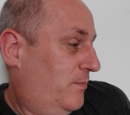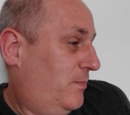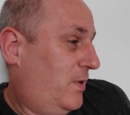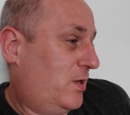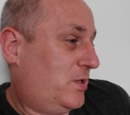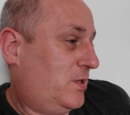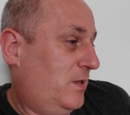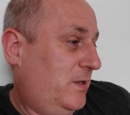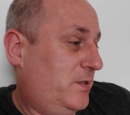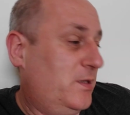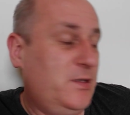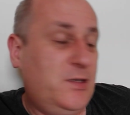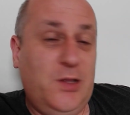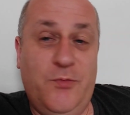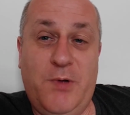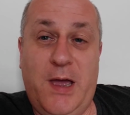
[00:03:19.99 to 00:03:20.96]
I'm actually
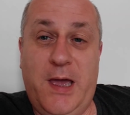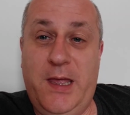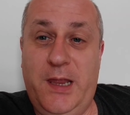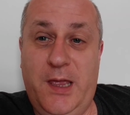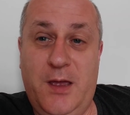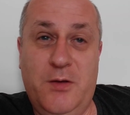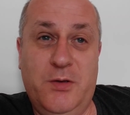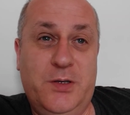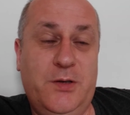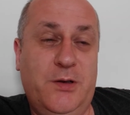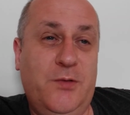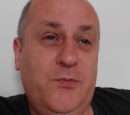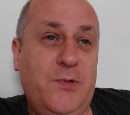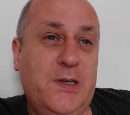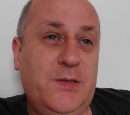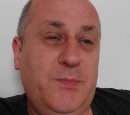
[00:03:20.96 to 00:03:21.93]
listening to the radio so I
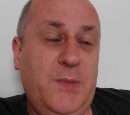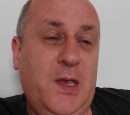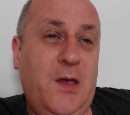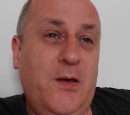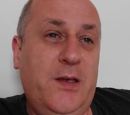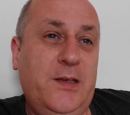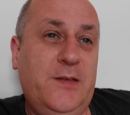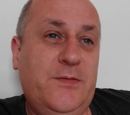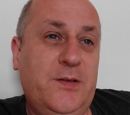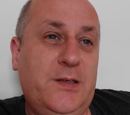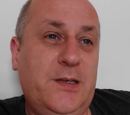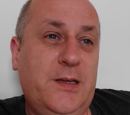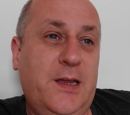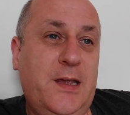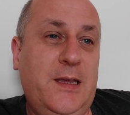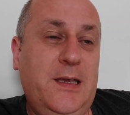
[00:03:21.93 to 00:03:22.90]
can rest my eyes for
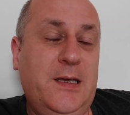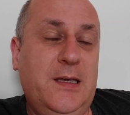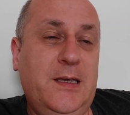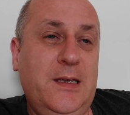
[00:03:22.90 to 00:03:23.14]
today.